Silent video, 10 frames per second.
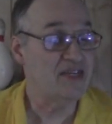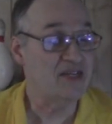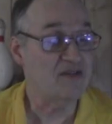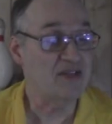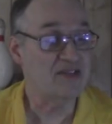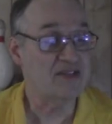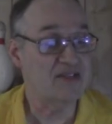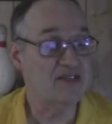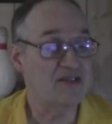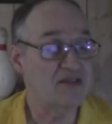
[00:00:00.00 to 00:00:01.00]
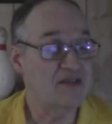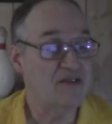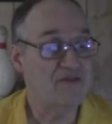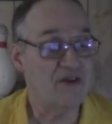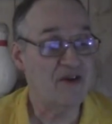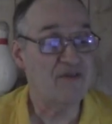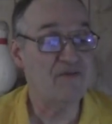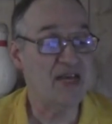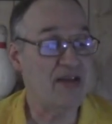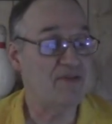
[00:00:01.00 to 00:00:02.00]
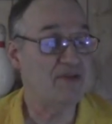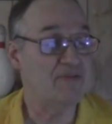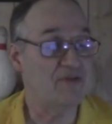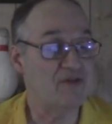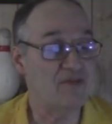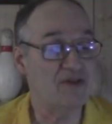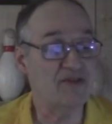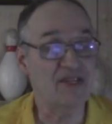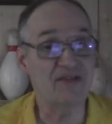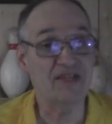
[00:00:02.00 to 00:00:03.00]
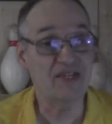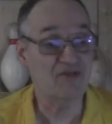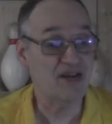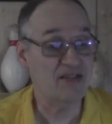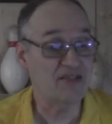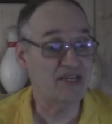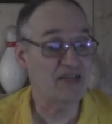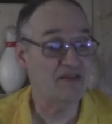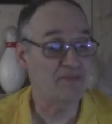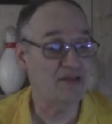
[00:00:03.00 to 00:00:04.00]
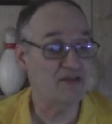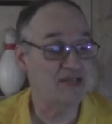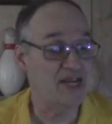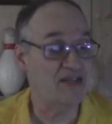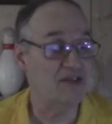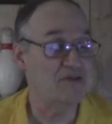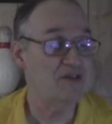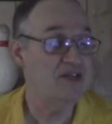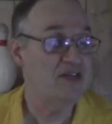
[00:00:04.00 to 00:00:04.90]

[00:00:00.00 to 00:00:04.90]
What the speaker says: including such far-famed performers as Nick Tronsky, Bill Tato,